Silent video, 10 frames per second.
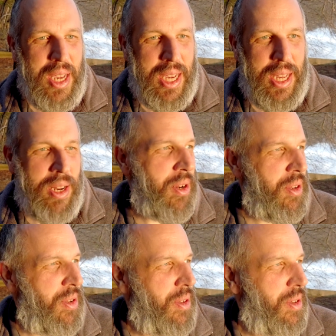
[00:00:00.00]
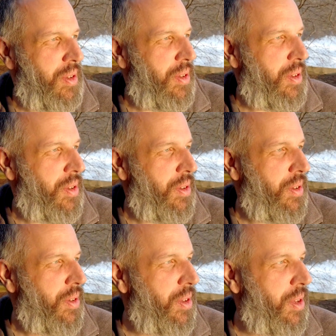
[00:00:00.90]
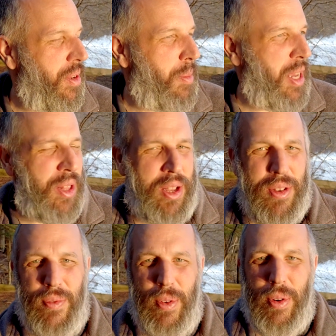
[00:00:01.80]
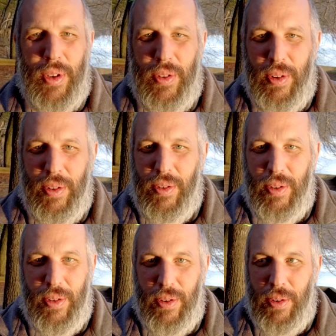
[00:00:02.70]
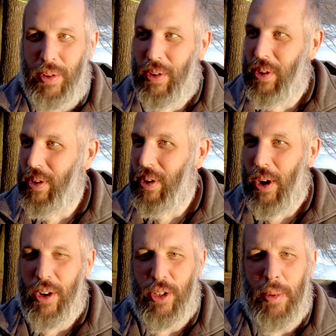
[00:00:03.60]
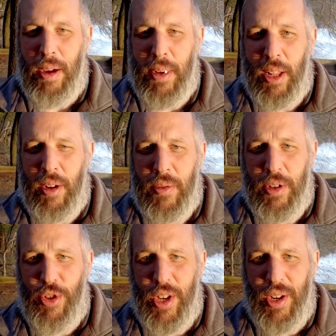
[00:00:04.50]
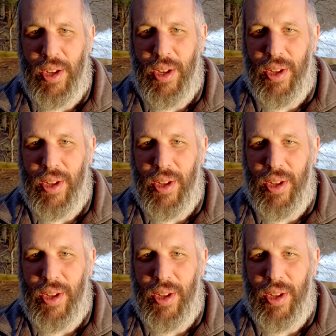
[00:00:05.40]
eat and make lots of noise and harsh my mellow and shit.